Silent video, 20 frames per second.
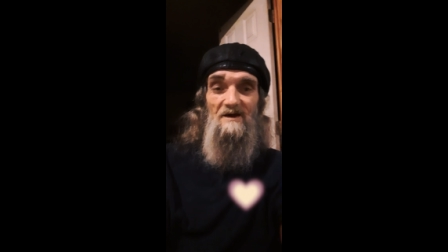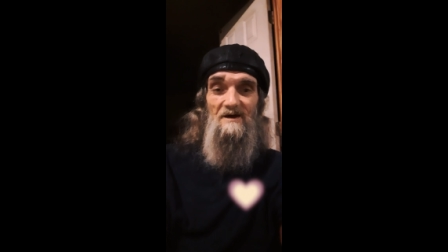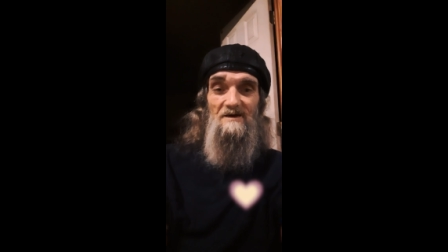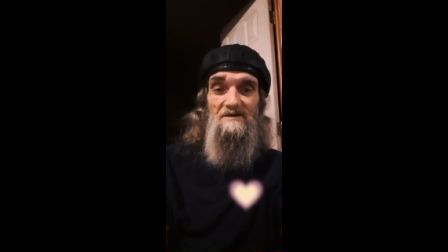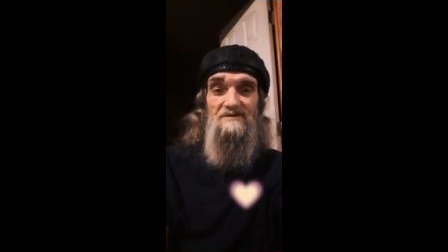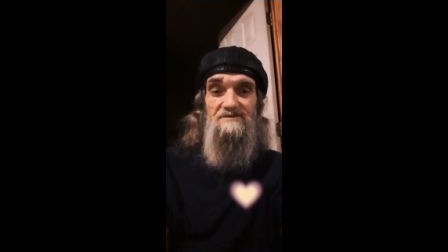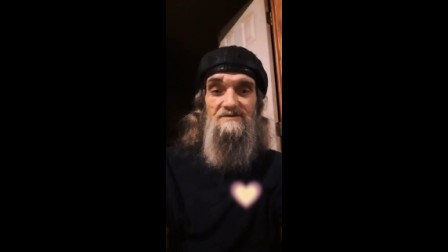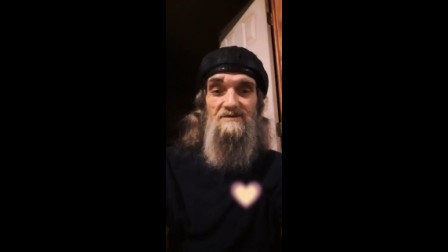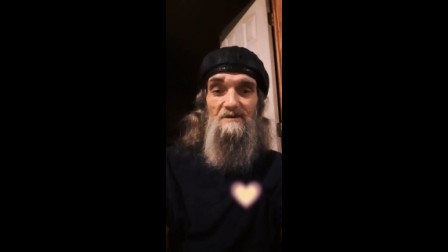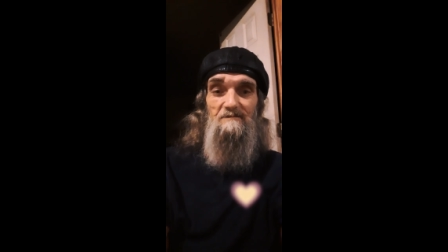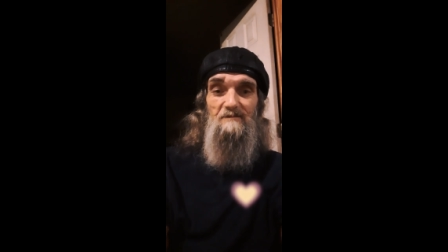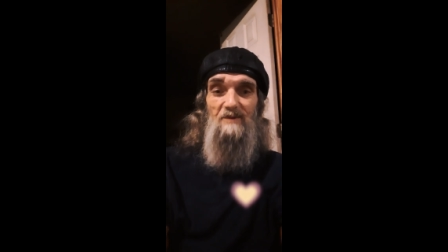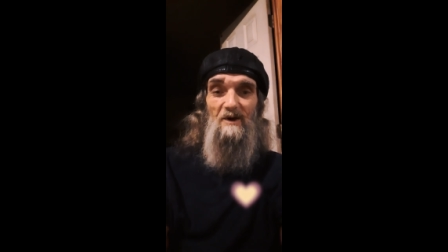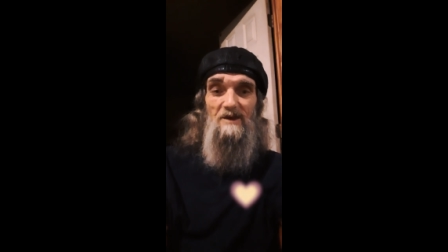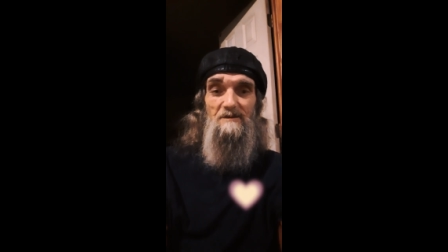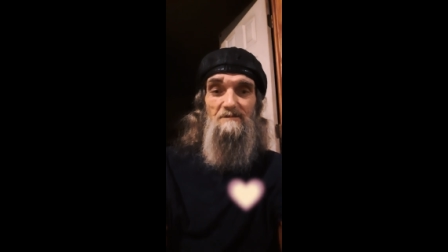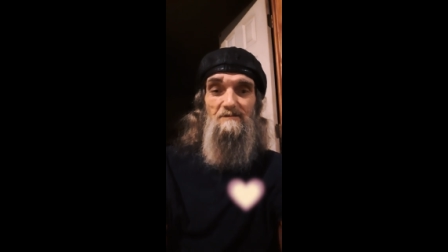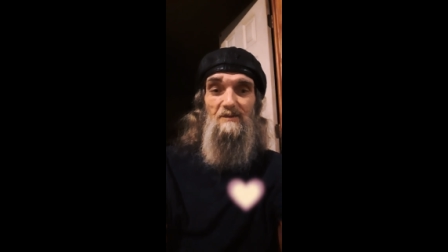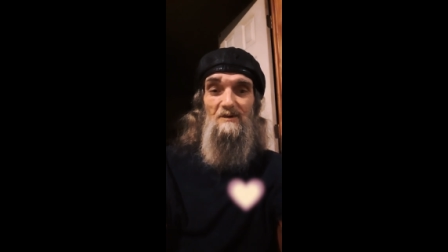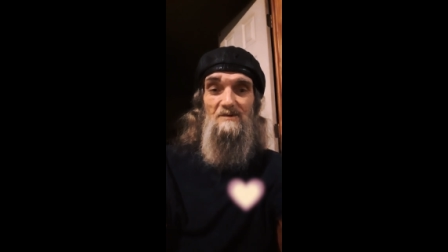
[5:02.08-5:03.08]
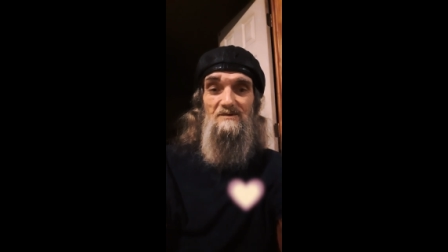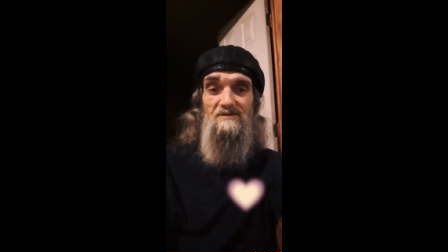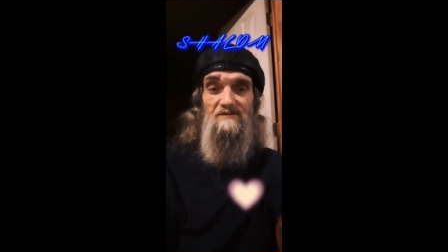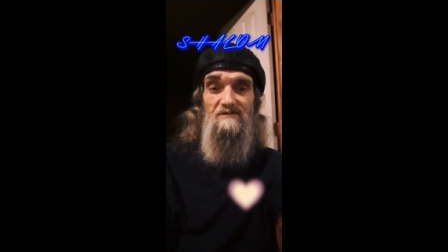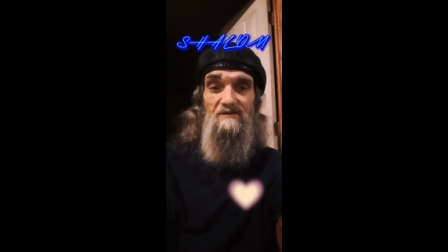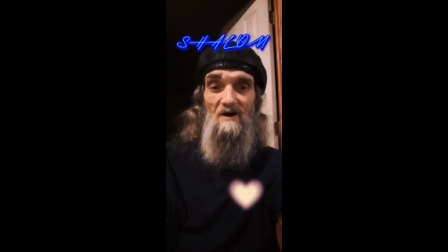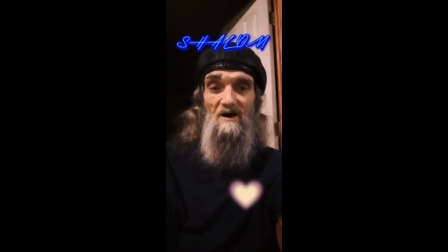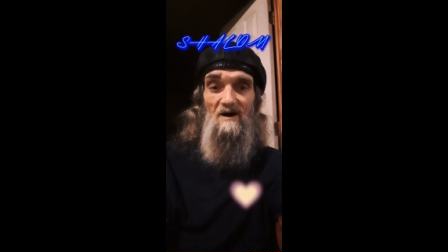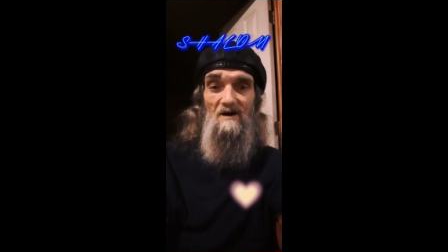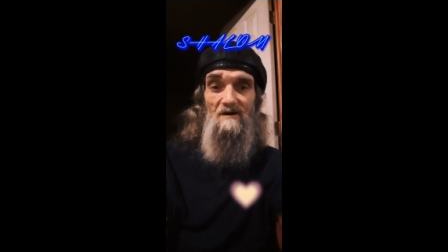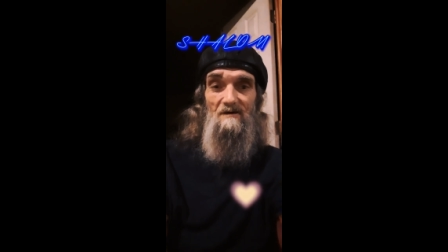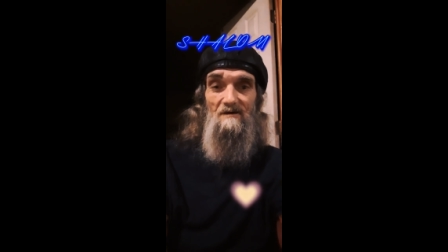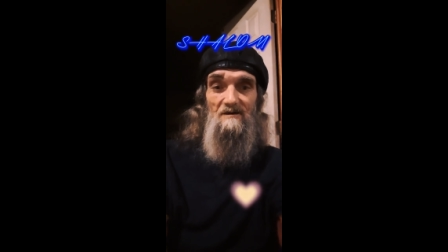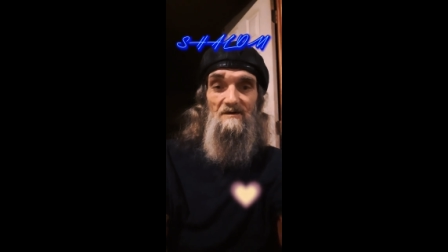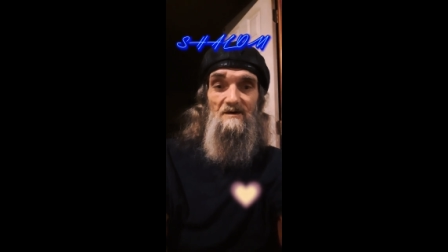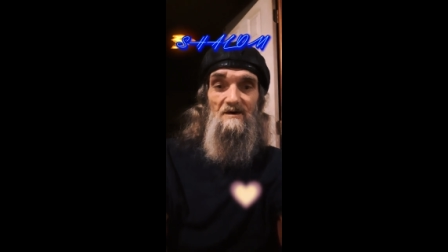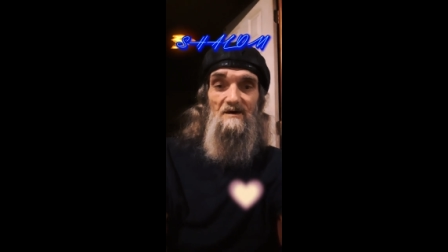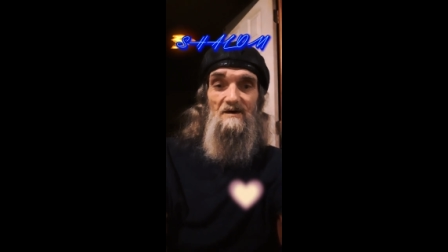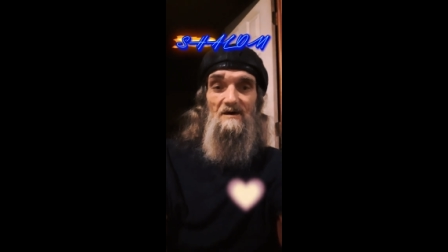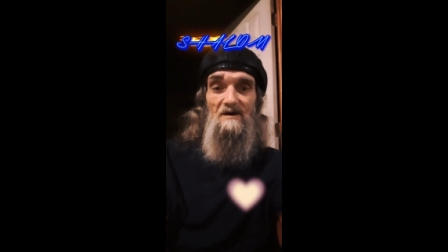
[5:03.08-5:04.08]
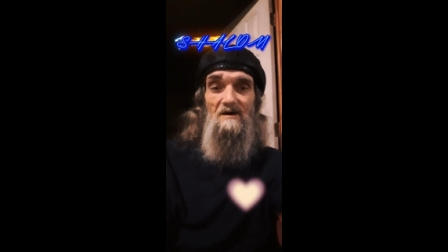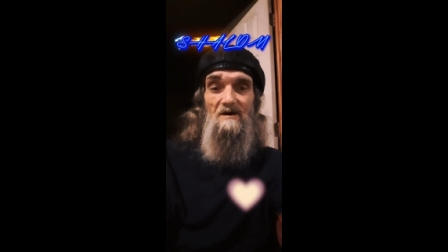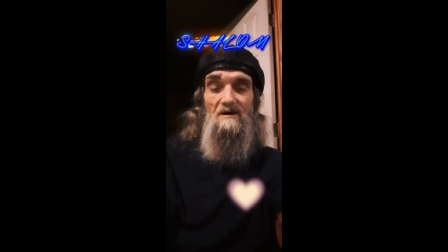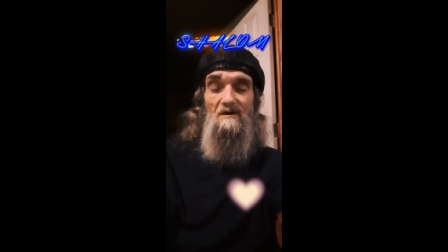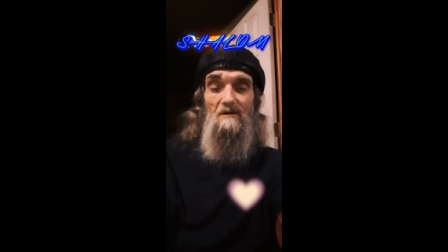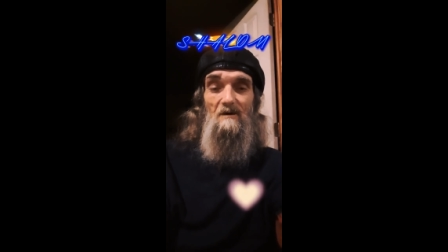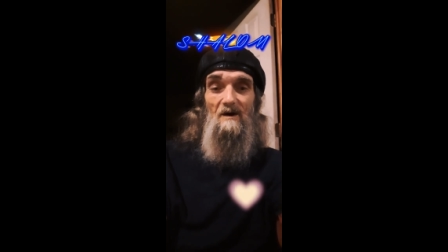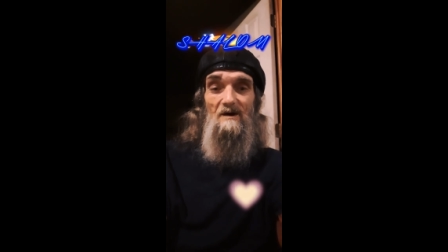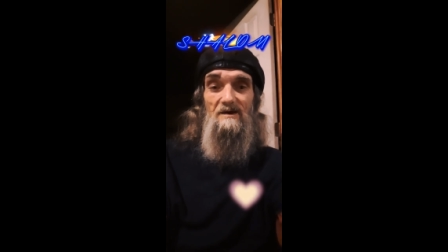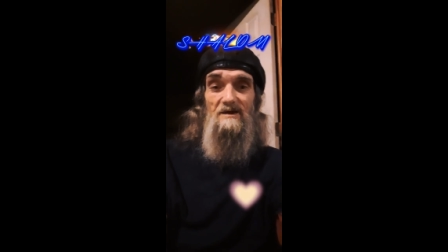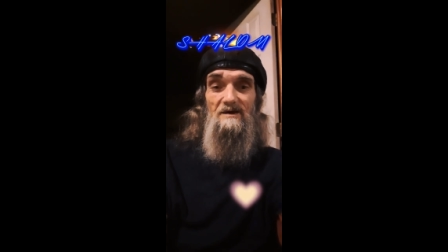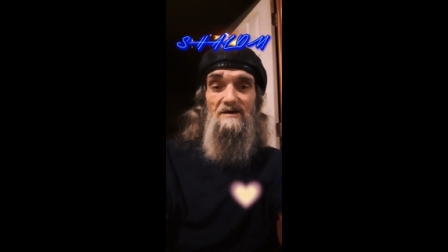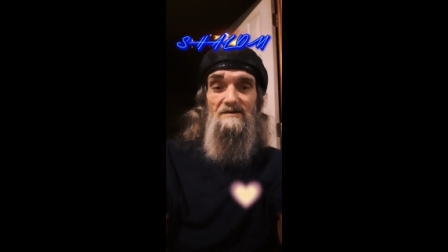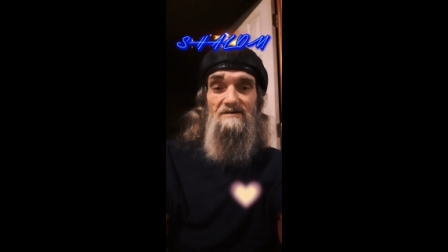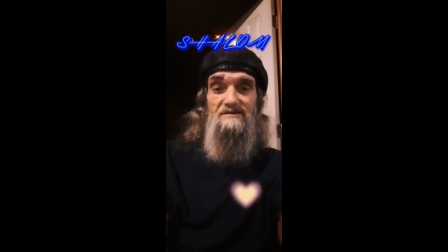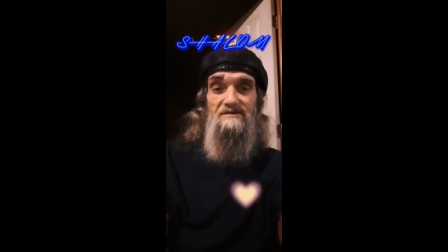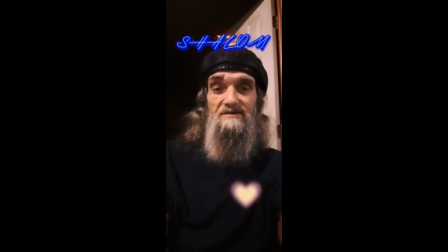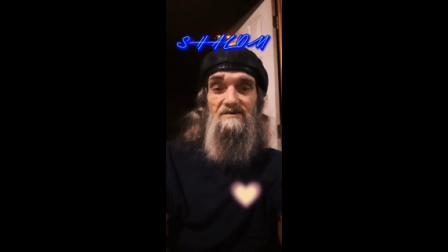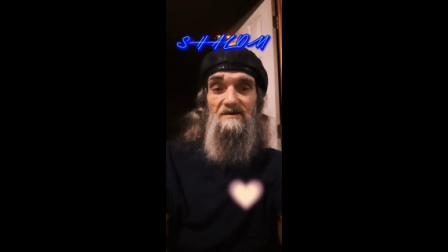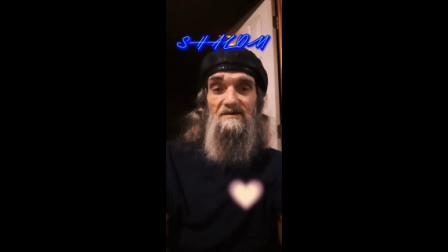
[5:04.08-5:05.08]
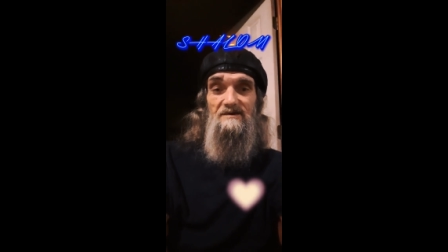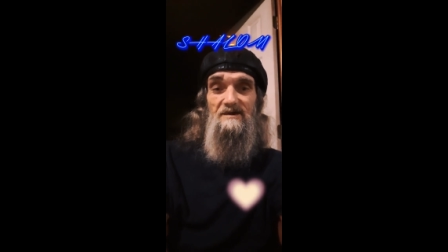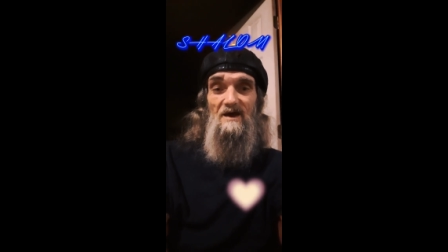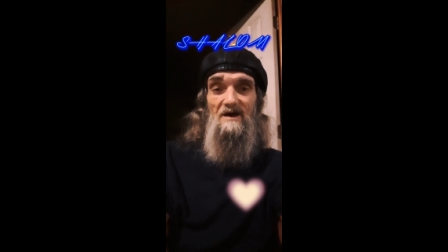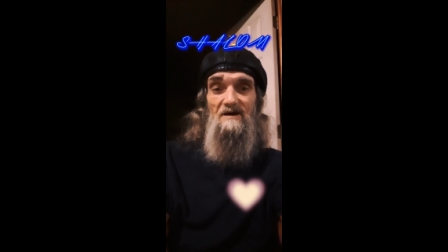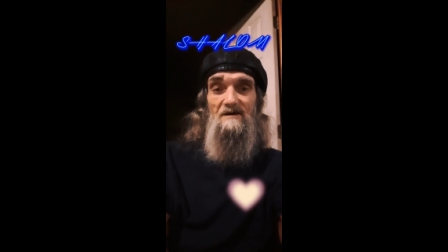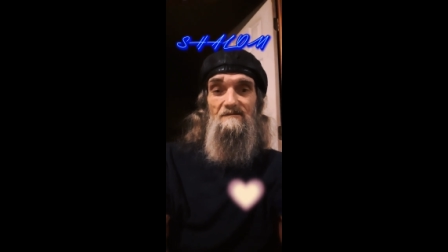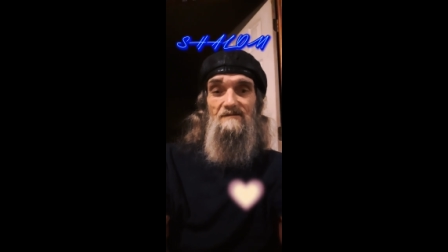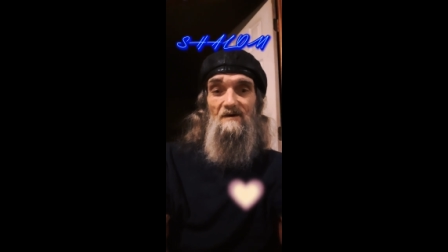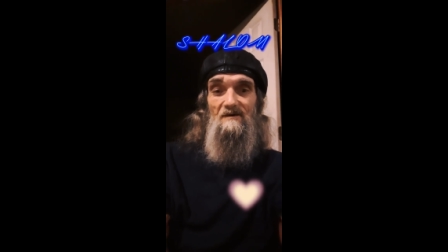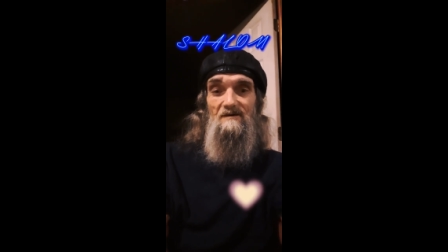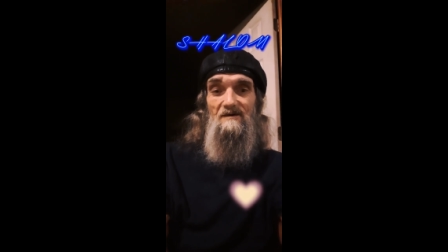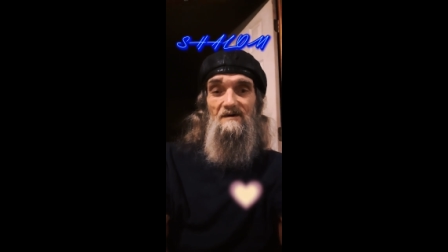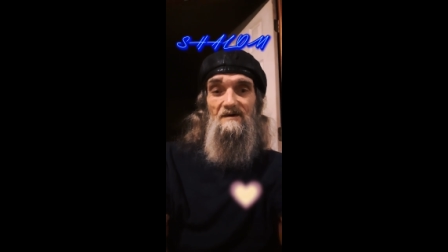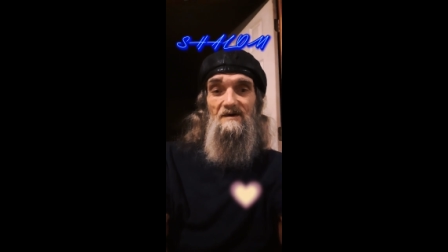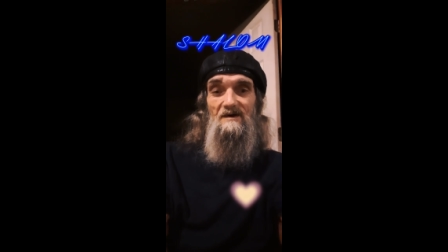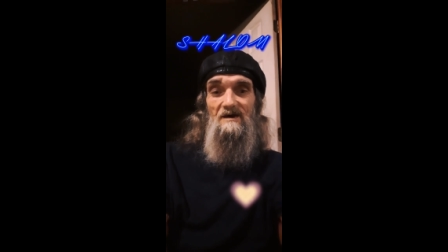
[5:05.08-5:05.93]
It's the people's fault. What is the devil?